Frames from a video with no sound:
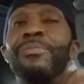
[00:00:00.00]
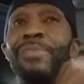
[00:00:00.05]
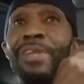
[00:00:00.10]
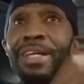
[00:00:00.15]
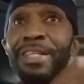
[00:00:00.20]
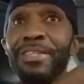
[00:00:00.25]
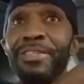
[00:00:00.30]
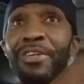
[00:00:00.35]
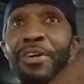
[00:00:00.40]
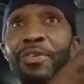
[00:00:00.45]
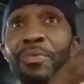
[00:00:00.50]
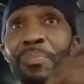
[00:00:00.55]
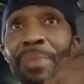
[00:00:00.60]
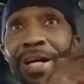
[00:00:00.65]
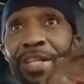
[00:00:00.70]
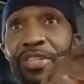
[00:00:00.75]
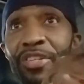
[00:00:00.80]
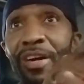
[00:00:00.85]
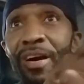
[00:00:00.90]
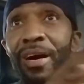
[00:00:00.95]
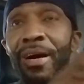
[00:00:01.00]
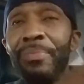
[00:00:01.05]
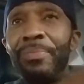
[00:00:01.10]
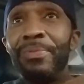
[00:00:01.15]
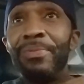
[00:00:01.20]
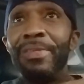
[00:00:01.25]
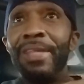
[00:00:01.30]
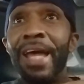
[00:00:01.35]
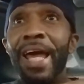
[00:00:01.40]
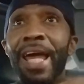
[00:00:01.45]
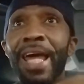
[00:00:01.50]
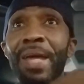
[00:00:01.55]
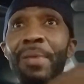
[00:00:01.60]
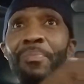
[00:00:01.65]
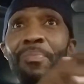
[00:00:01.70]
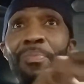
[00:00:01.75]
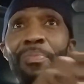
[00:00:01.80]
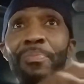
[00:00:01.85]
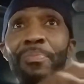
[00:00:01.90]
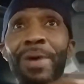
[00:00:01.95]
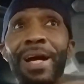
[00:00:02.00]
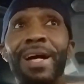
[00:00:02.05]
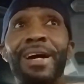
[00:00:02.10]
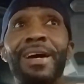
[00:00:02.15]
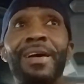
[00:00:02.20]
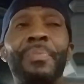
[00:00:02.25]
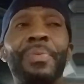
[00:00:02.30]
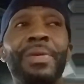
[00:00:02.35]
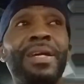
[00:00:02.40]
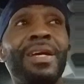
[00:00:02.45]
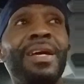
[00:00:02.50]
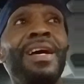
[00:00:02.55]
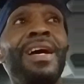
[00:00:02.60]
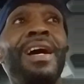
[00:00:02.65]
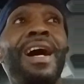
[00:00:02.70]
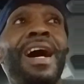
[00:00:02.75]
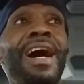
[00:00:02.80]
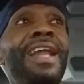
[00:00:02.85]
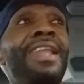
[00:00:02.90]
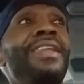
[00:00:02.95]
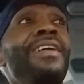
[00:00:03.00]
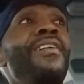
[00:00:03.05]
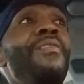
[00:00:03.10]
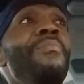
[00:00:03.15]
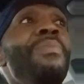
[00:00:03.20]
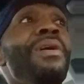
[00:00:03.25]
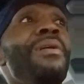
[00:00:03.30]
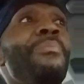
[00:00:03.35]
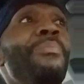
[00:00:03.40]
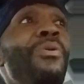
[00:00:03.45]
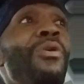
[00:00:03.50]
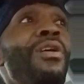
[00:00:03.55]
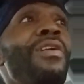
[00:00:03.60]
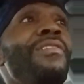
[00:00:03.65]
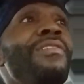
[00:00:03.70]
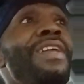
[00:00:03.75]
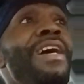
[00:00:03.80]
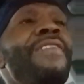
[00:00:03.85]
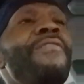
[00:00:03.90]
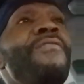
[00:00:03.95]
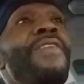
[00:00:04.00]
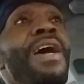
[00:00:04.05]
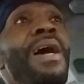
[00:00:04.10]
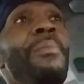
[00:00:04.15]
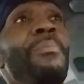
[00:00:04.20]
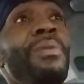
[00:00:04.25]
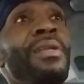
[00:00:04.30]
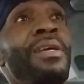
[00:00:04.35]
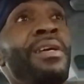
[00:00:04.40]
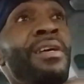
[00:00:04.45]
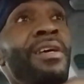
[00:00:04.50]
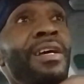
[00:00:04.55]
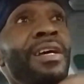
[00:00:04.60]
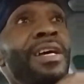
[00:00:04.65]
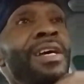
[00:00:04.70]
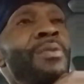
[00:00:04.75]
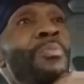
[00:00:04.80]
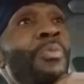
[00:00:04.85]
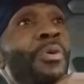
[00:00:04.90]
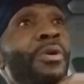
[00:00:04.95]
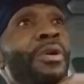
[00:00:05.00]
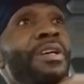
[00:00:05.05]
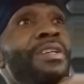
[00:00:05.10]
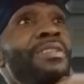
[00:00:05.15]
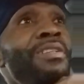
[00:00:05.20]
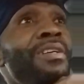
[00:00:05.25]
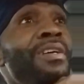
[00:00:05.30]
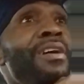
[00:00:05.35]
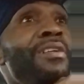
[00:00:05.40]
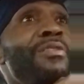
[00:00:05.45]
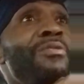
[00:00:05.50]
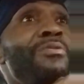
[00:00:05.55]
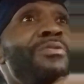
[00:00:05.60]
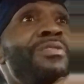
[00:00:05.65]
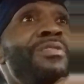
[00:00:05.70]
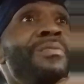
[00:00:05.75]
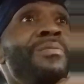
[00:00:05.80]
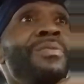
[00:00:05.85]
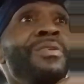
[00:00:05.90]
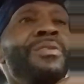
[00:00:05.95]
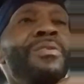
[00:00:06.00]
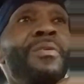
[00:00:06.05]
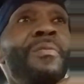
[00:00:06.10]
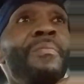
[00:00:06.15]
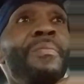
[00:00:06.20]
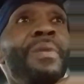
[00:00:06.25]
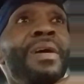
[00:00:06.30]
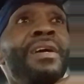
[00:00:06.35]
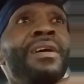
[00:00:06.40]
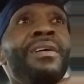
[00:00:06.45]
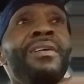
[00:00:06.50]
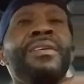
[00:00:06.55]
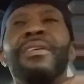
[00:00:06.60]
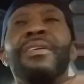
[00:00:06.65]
Insert my job name, my company. I love being part of that family and working together to, make.